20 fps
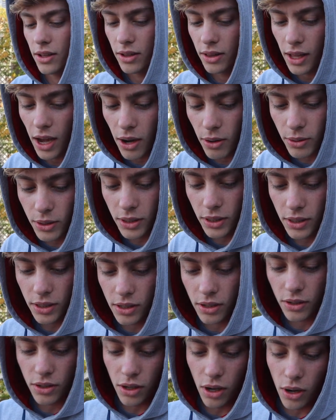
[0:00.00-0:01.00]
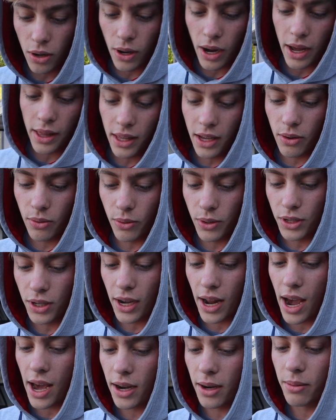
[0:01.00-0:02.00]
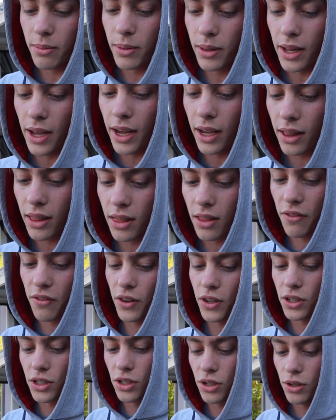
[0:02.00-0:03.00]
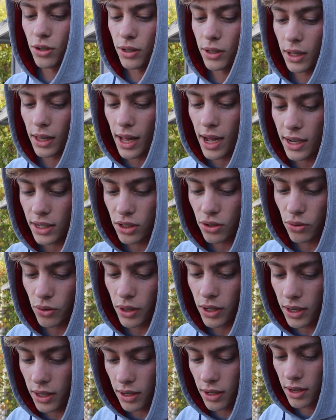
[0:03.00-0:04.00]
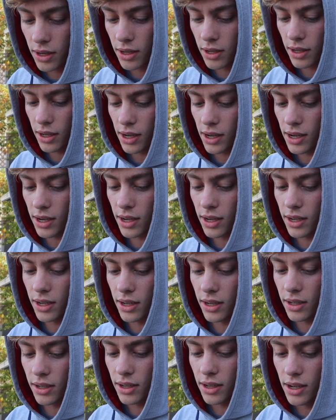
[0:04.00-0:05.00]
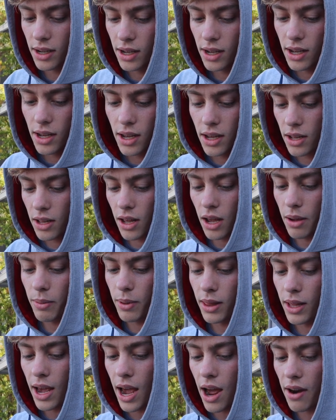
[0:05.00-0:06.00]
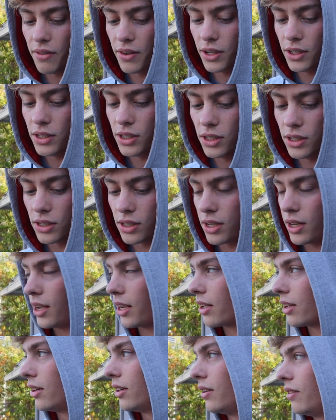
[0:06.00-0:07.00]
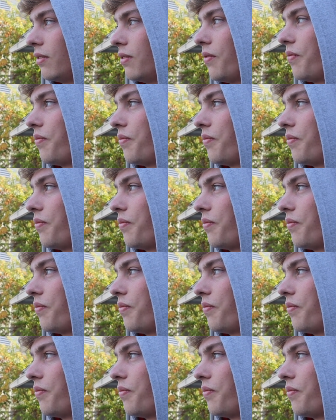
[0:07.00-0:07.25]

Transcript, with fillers: that was, so I think we should add up like the first two and the last one. And I mean, the average is like a,